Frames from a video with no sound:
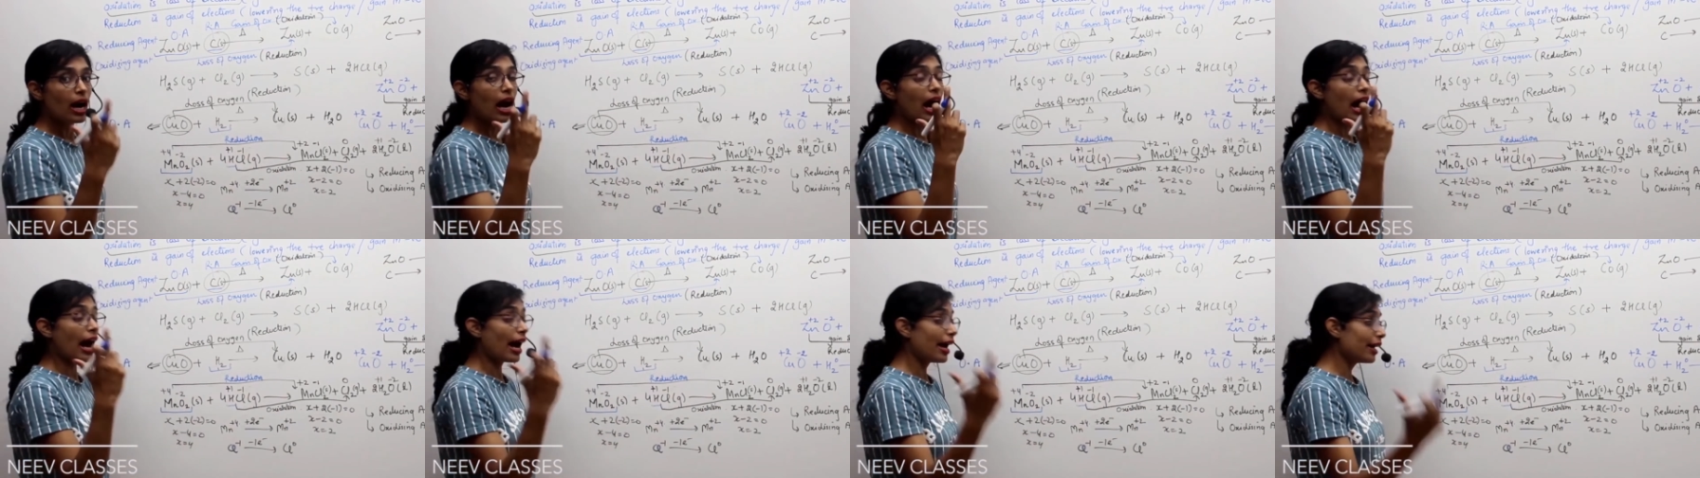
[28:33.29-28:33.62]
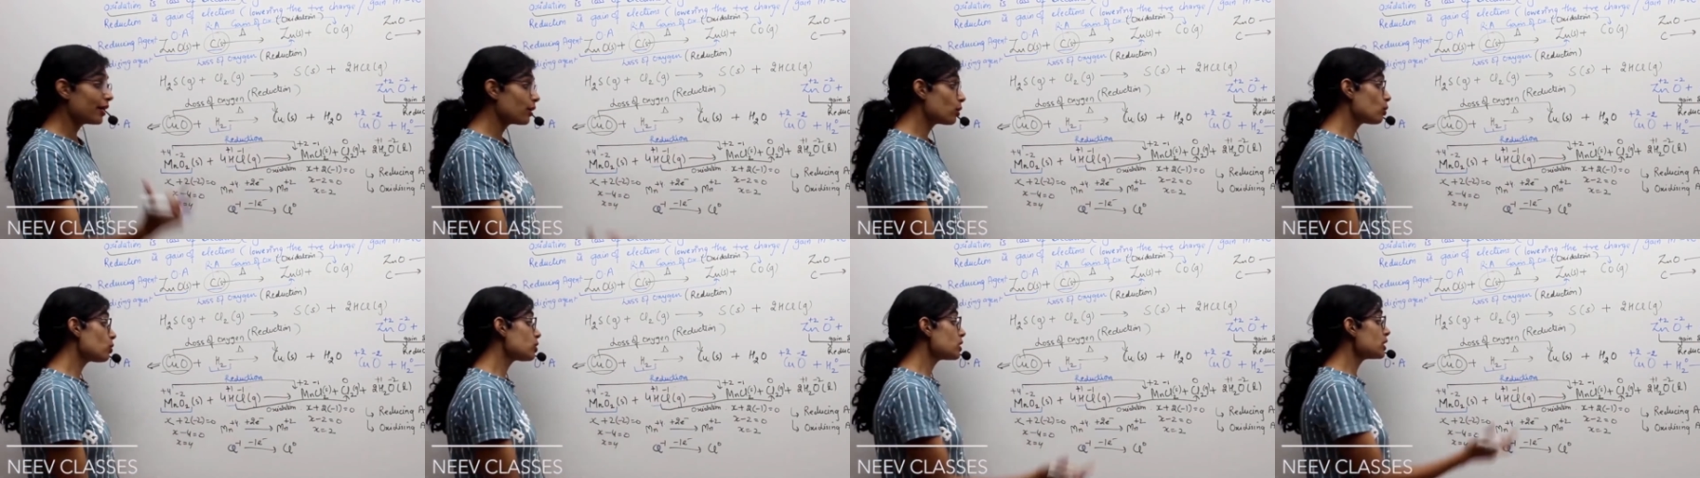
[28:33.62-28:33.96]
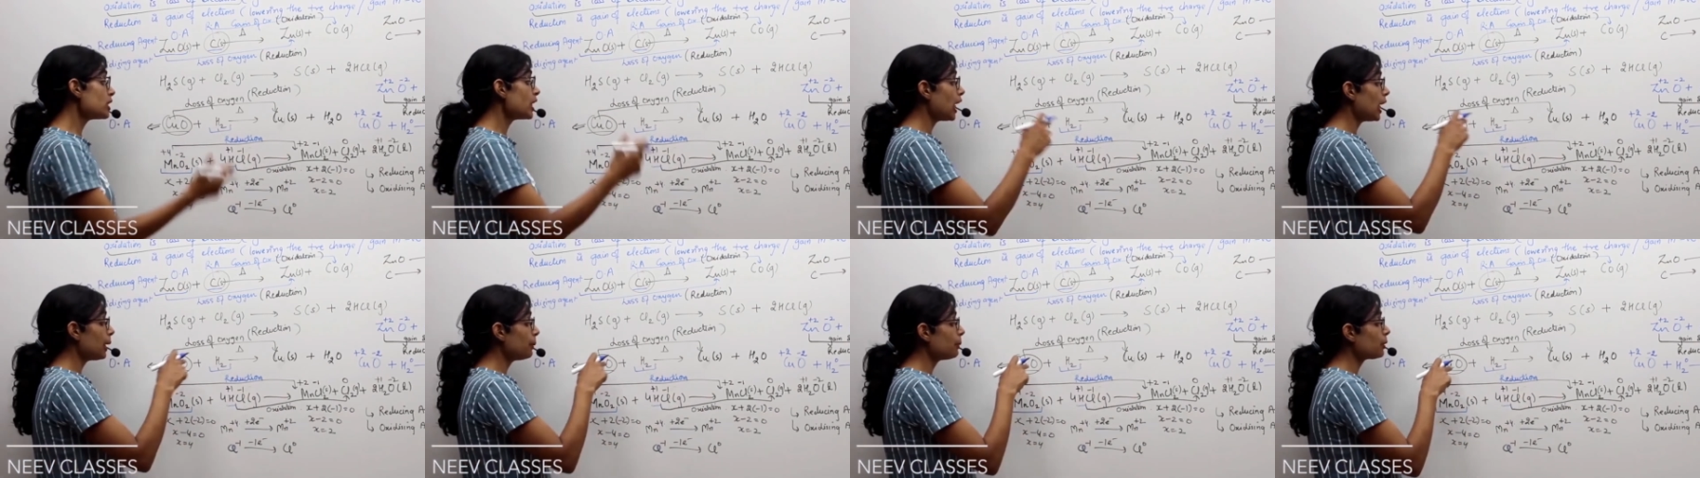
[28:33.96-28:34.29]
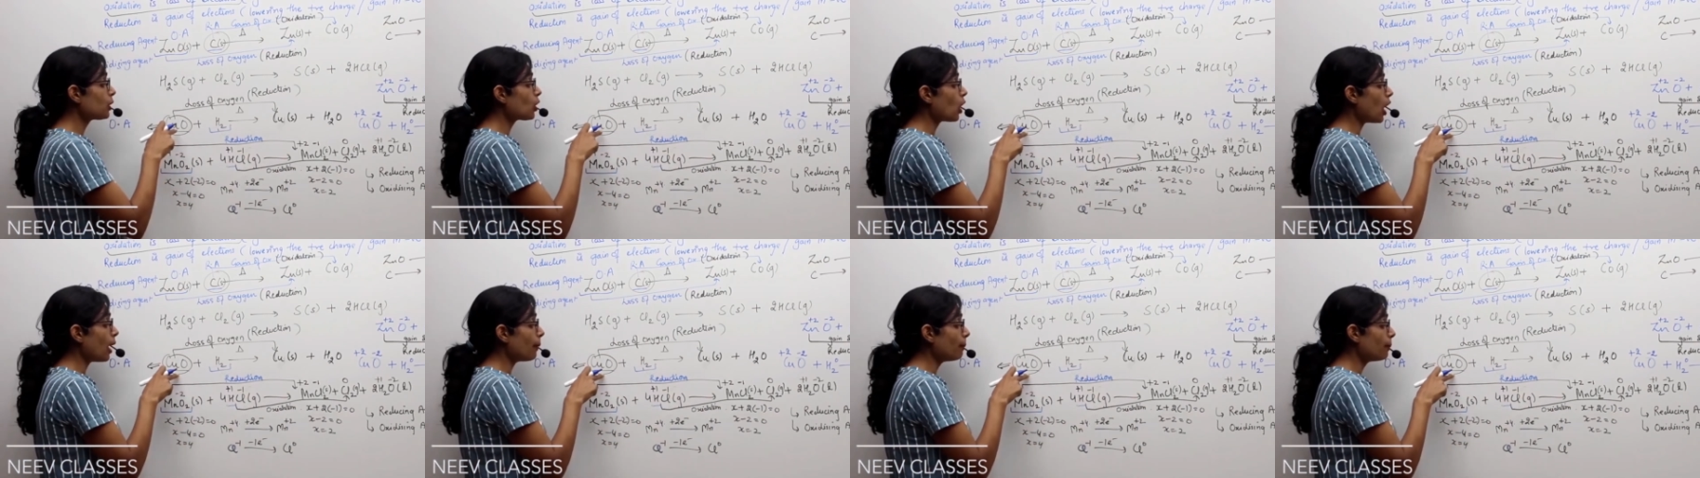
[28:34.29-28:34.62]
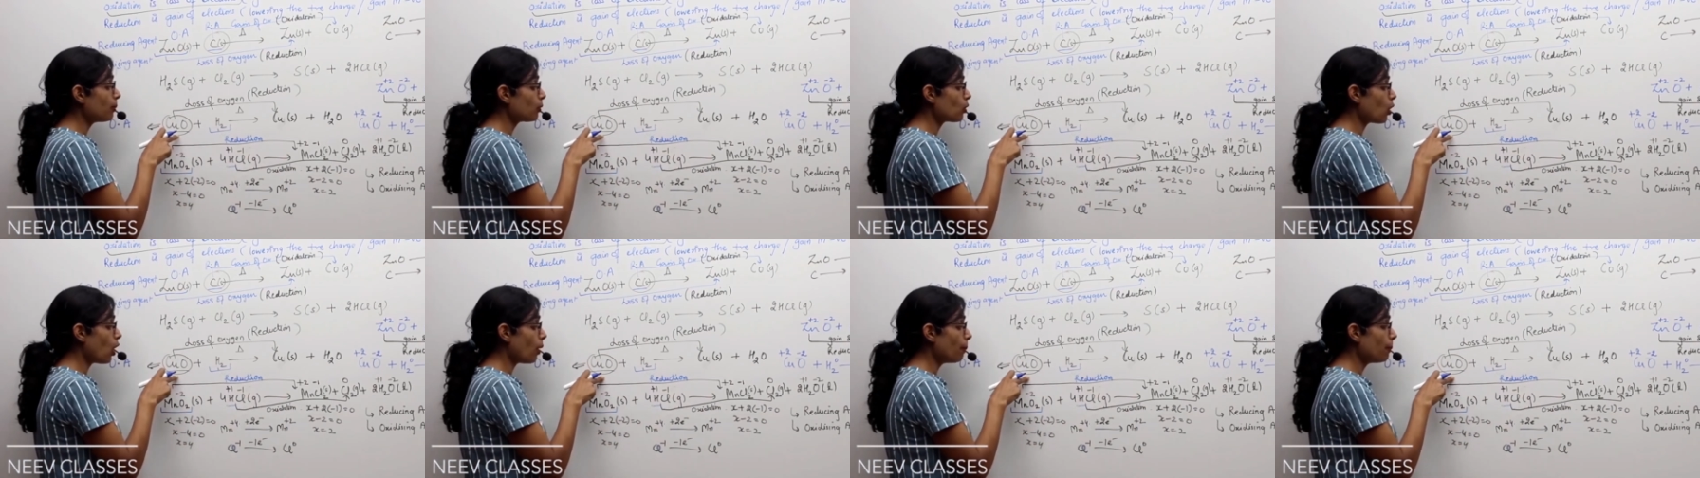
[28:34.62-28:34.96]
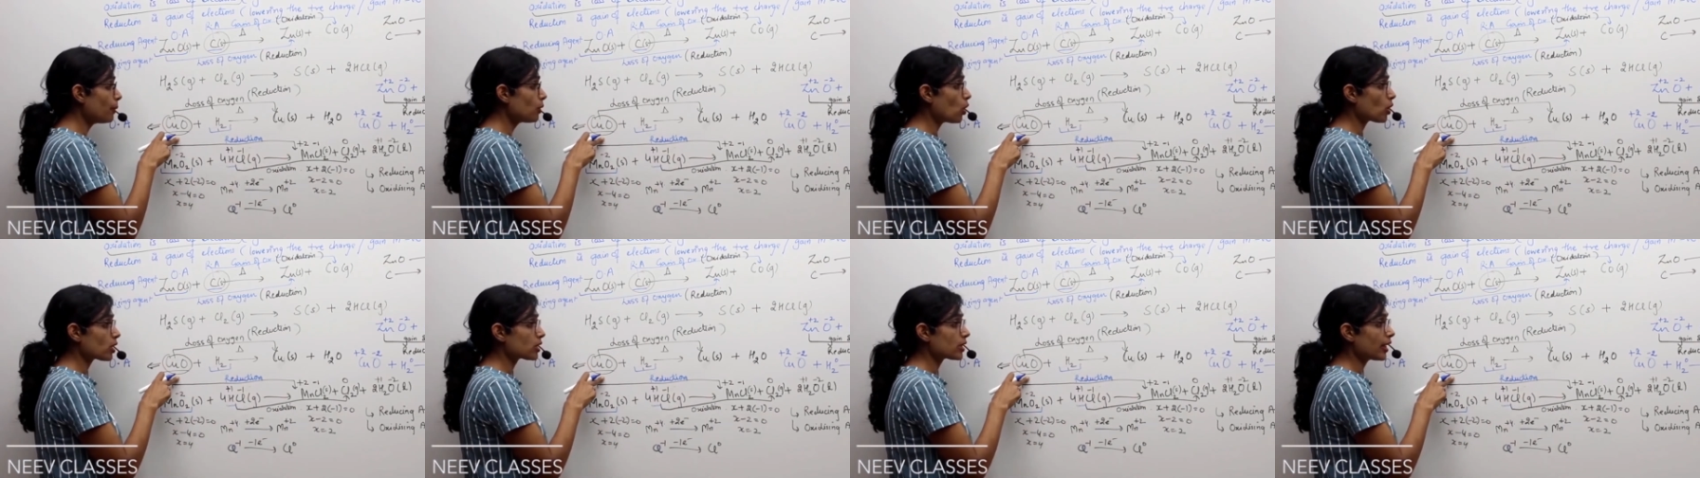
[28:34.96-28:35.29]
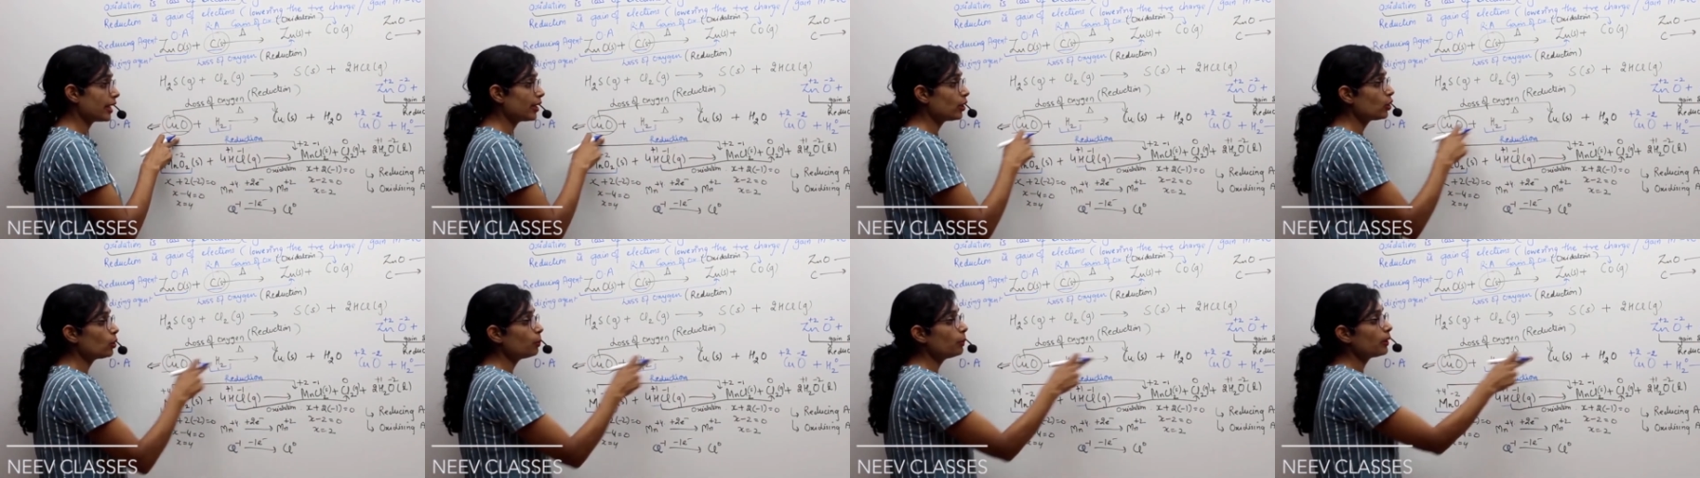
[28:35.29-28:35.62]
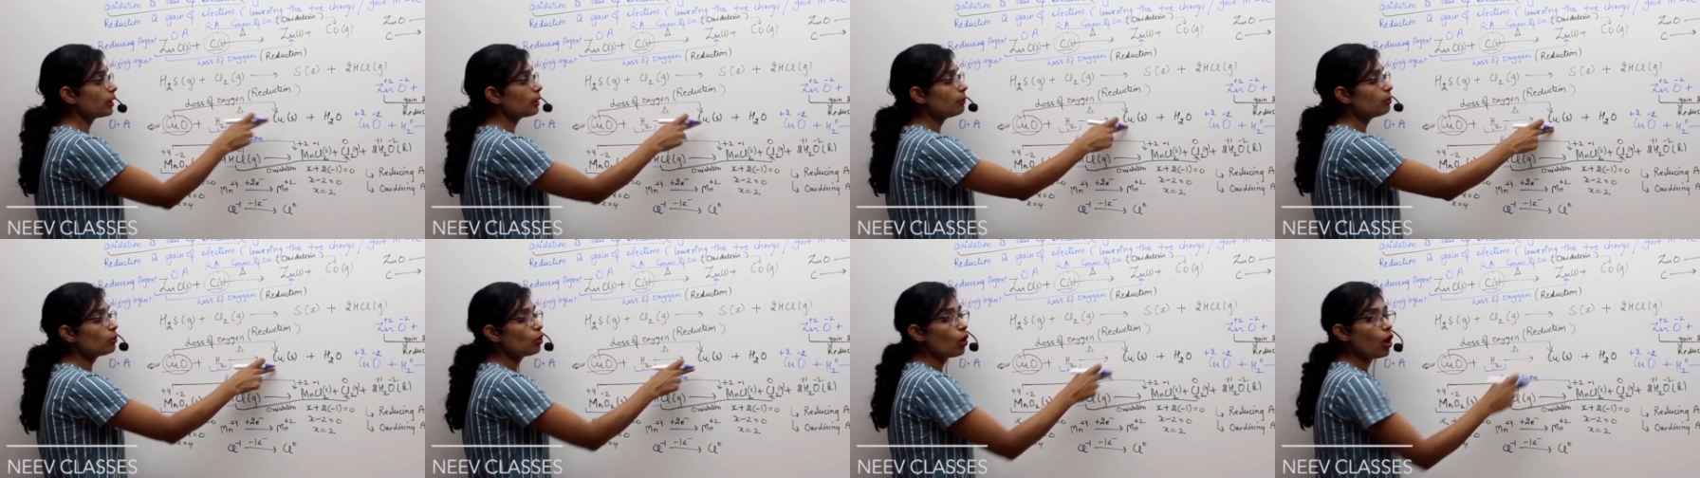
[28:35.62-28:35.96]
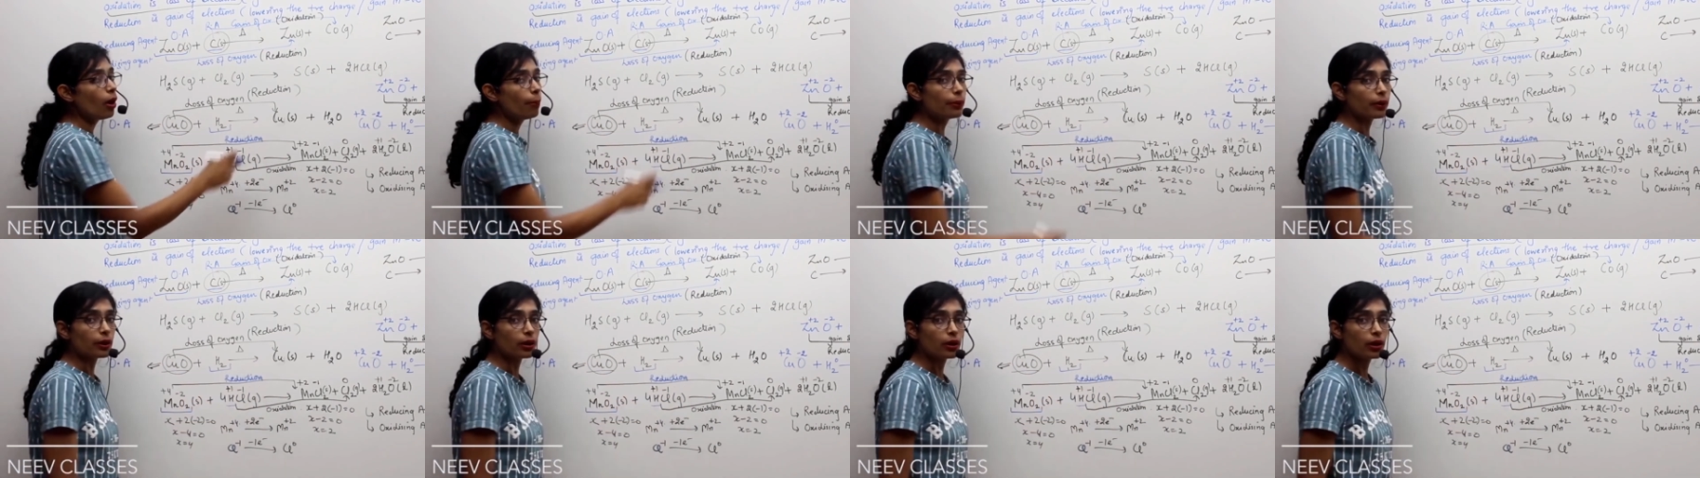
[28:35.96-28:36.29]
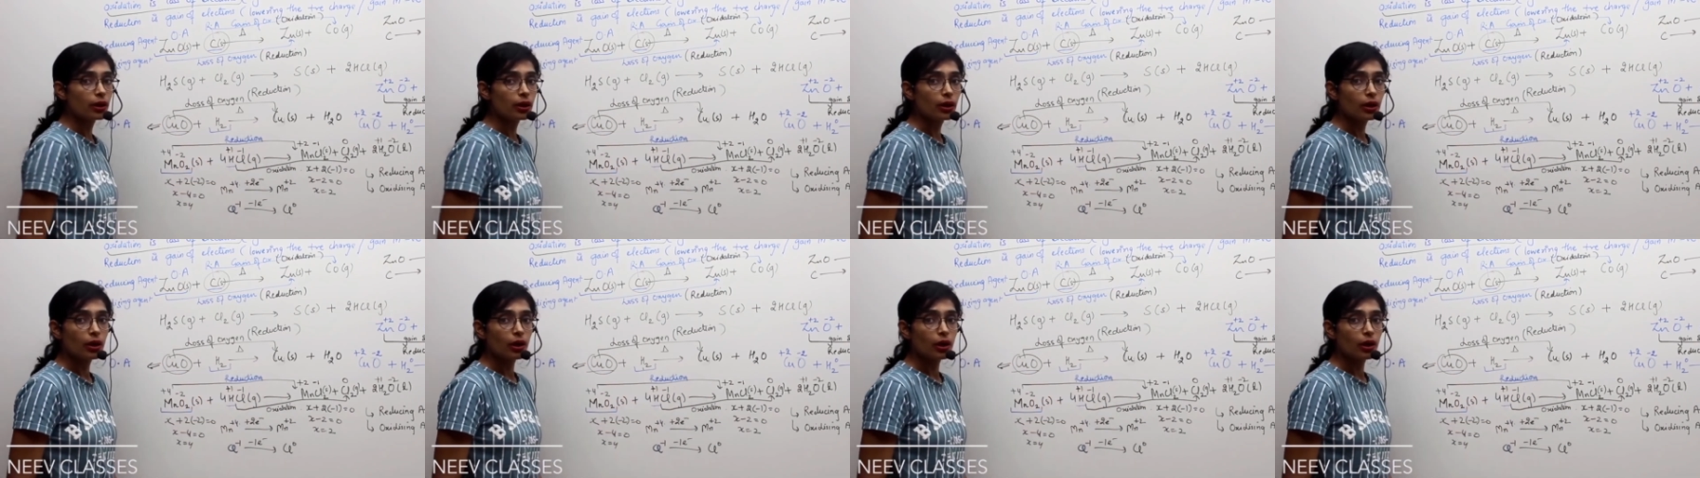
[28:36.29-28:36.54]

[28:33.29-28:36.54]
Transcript: hydrogen helped copper oxide to become copper,